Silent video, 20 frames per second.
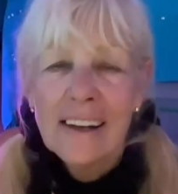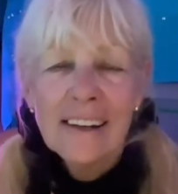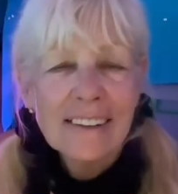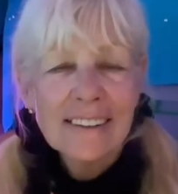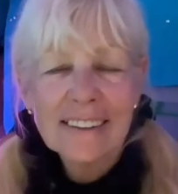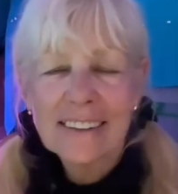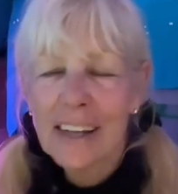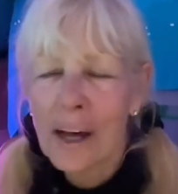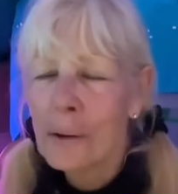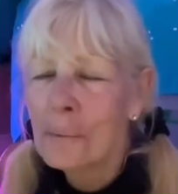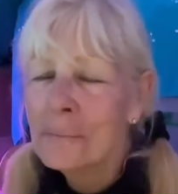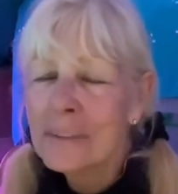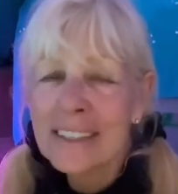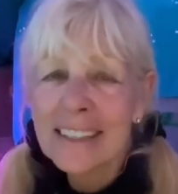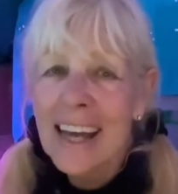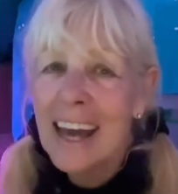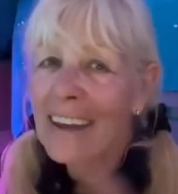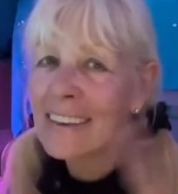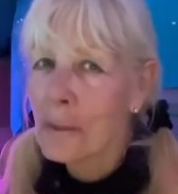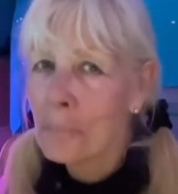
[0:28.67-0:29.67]
Some
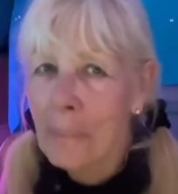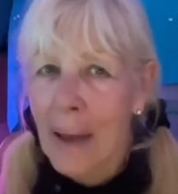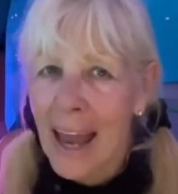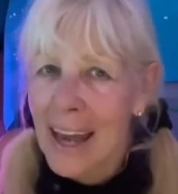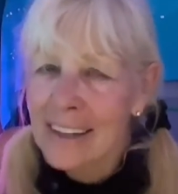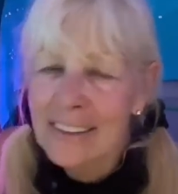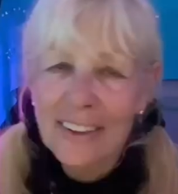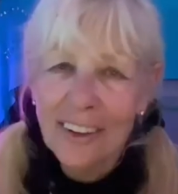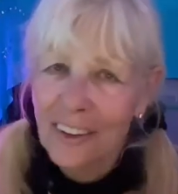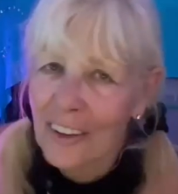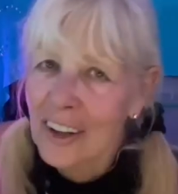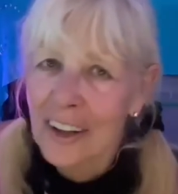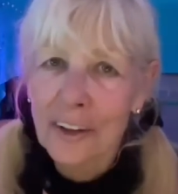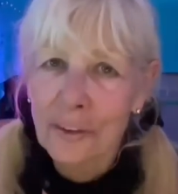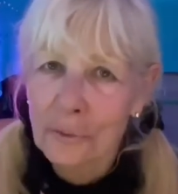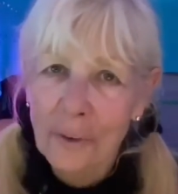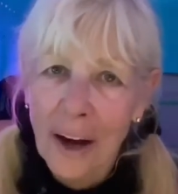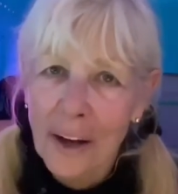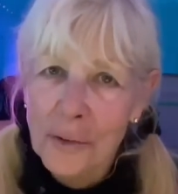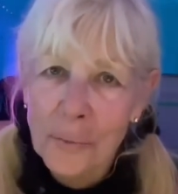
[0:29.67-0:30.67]
say the banks are going to
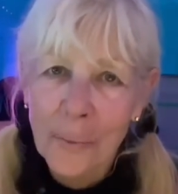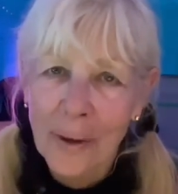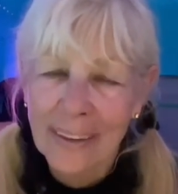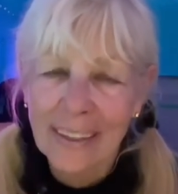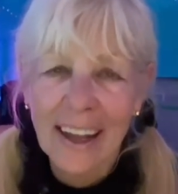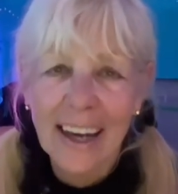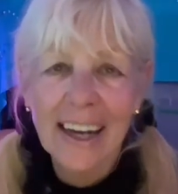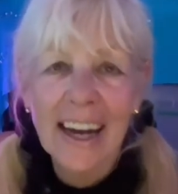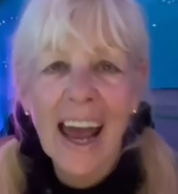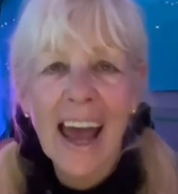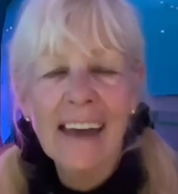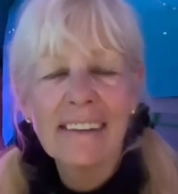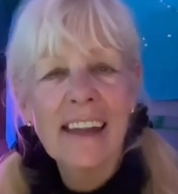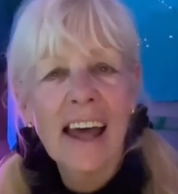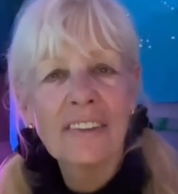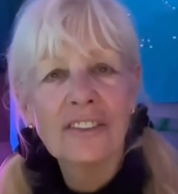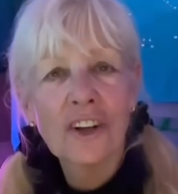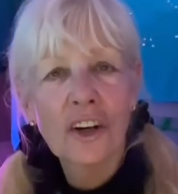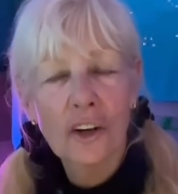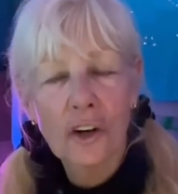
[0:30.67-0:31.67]
run with it, and
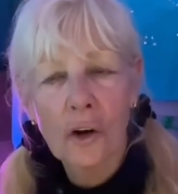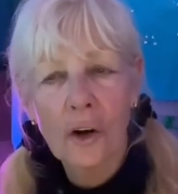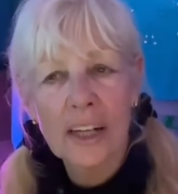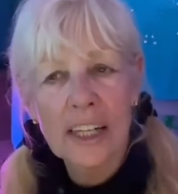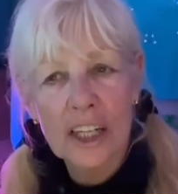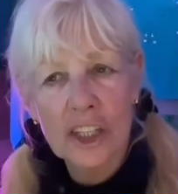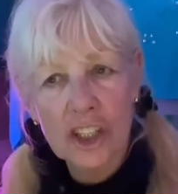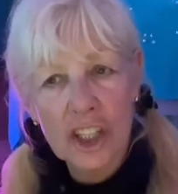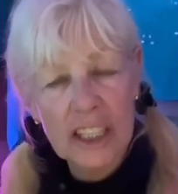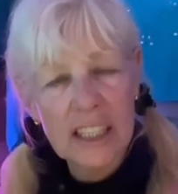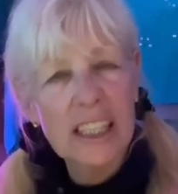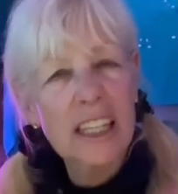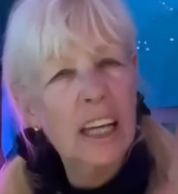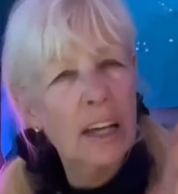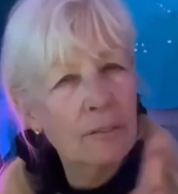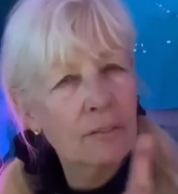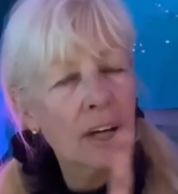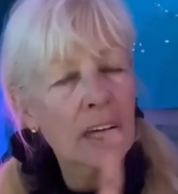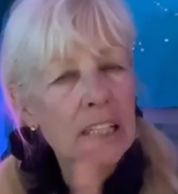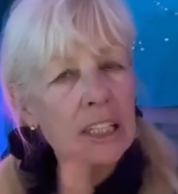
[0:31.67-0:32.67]
then they're going to just
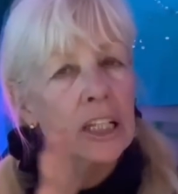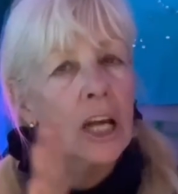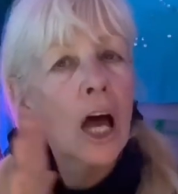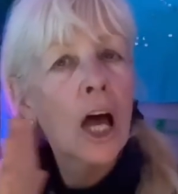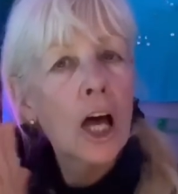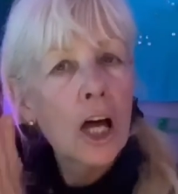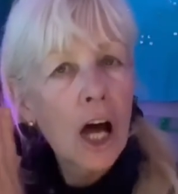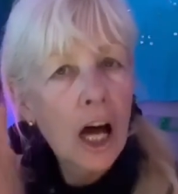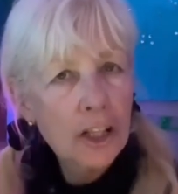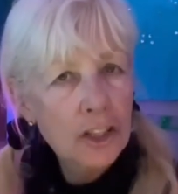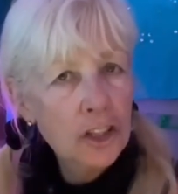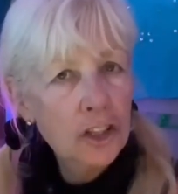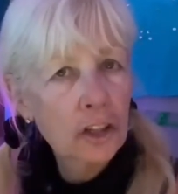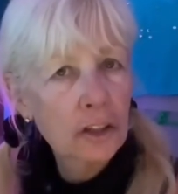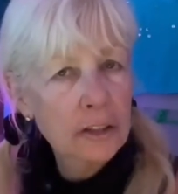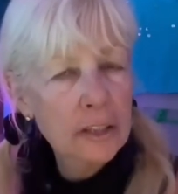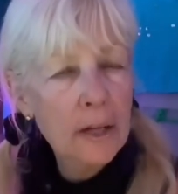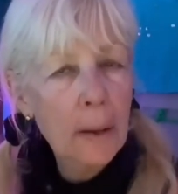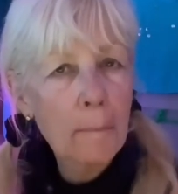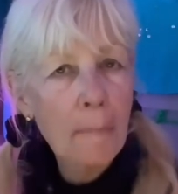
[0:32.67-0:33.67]
give us a
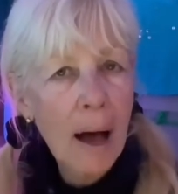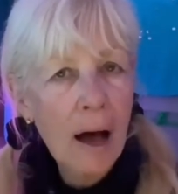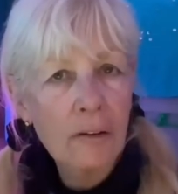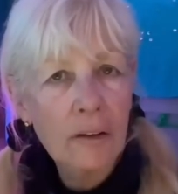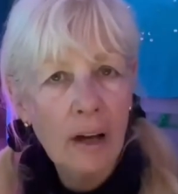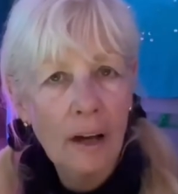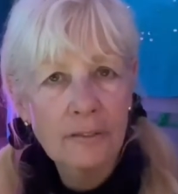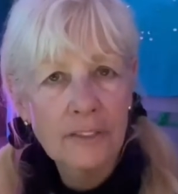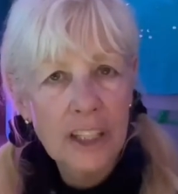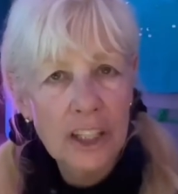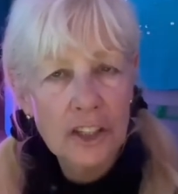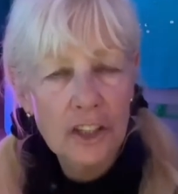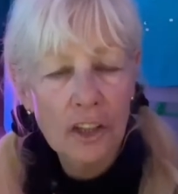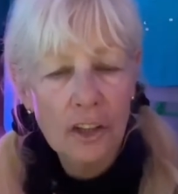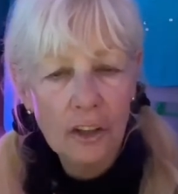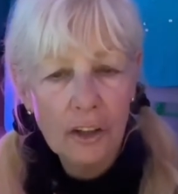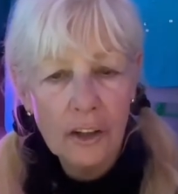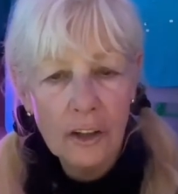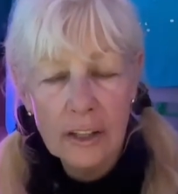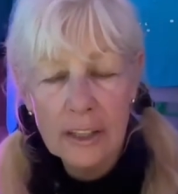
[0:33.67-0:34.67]
certain amount of
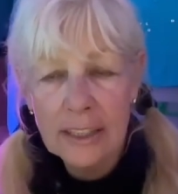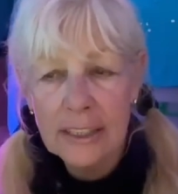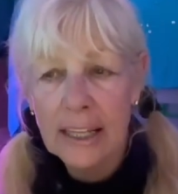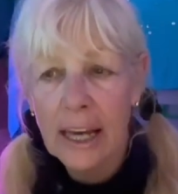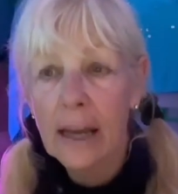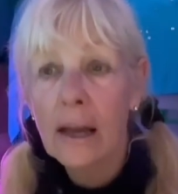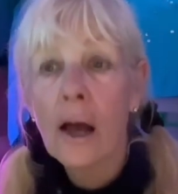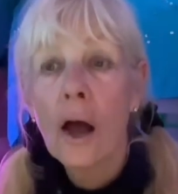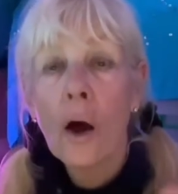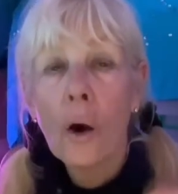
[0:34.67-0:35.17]
digital currency.